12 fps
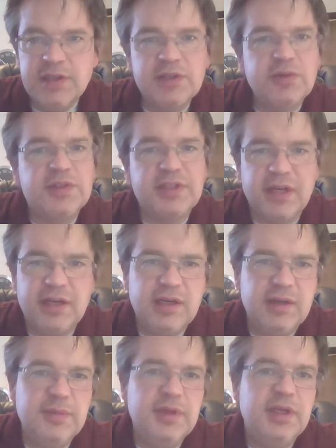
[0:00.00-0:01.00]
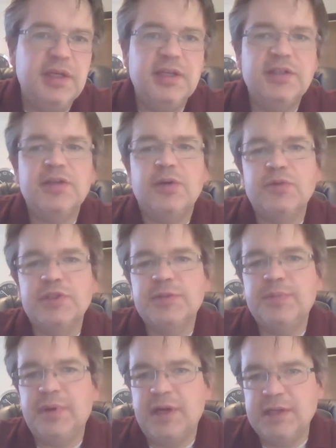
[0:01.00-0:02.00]
So Tom is
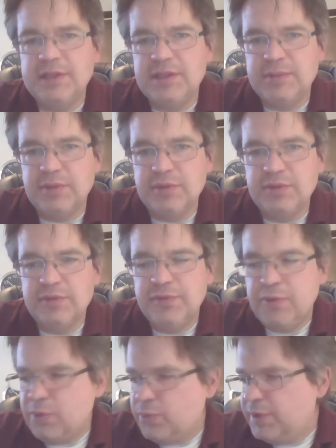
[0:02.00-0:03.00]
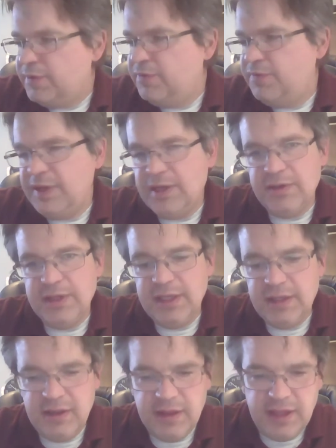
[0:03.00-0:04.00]
responsible for
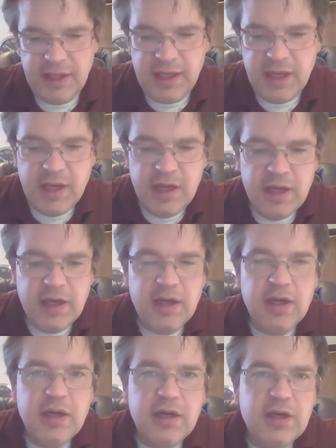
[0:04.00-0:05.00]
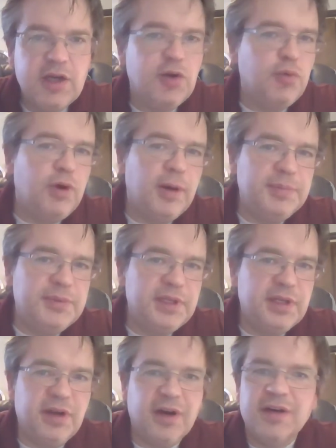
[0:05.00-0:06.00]
revealing the
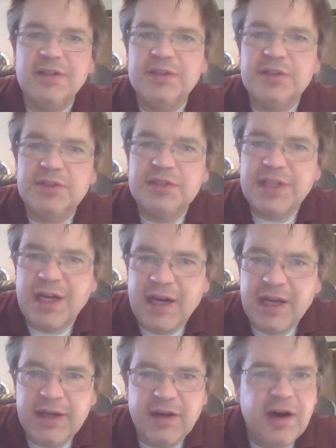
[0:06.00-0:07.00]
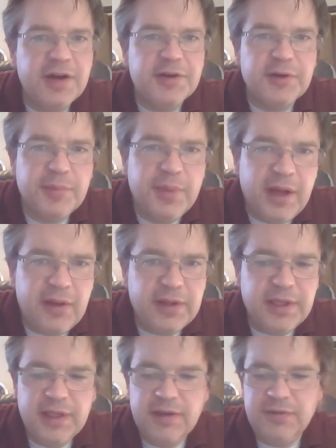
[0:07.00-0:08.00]
corrupted underside,
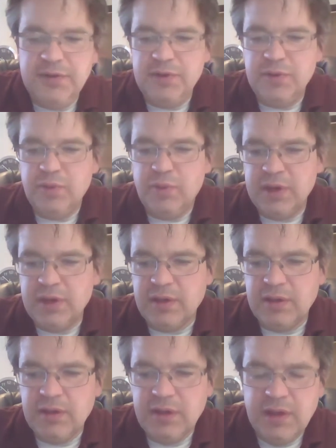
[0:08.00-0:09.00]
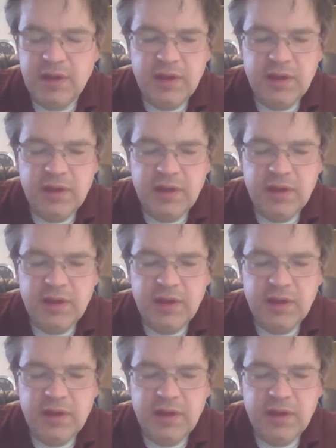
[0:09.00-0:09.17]
underbelly, if you will,